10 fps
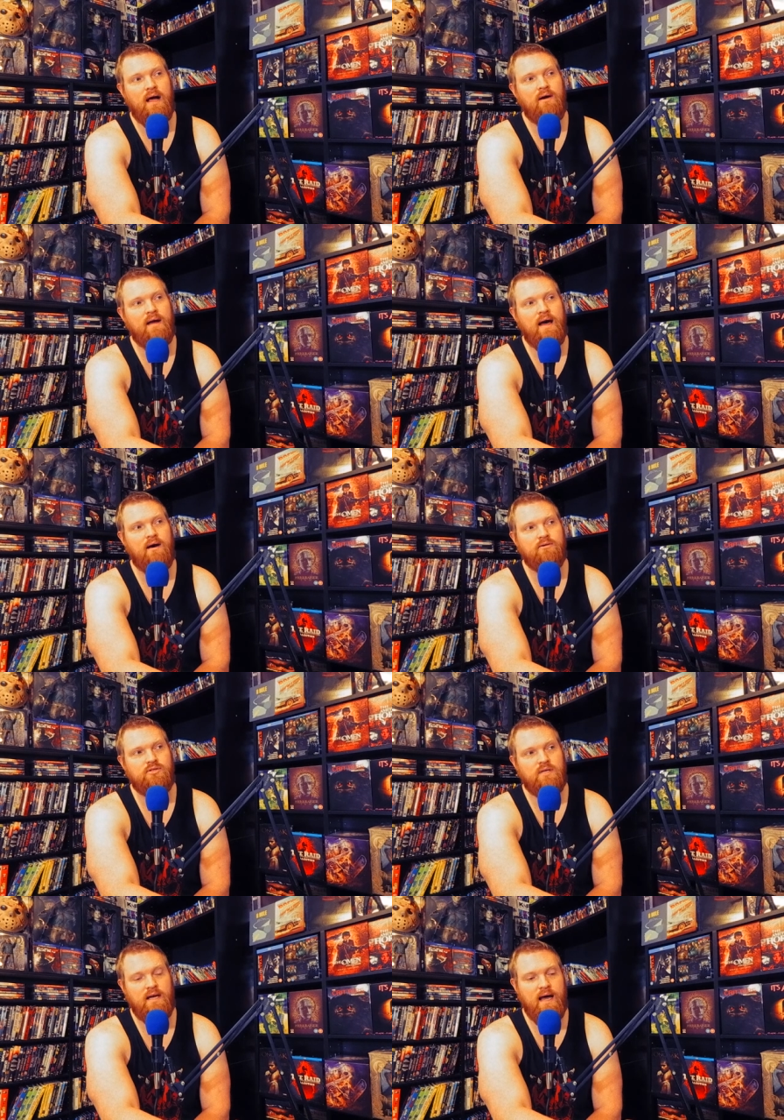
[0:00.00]
House,
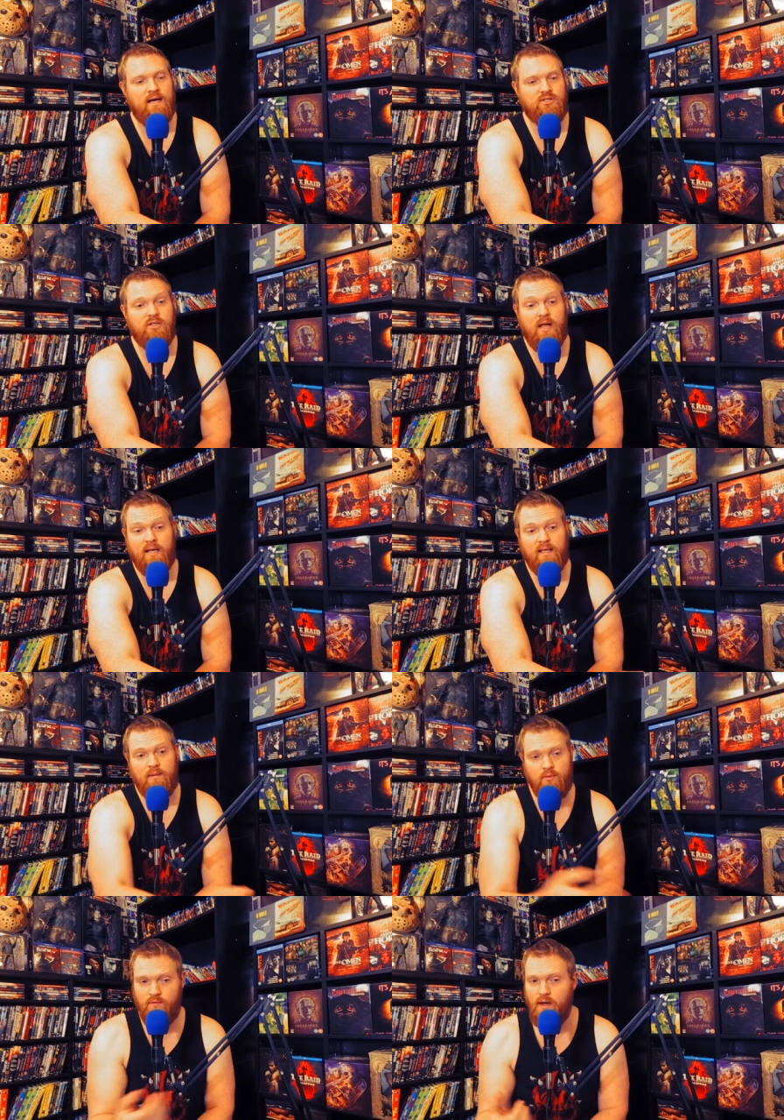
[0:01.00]
and I actually like that movie.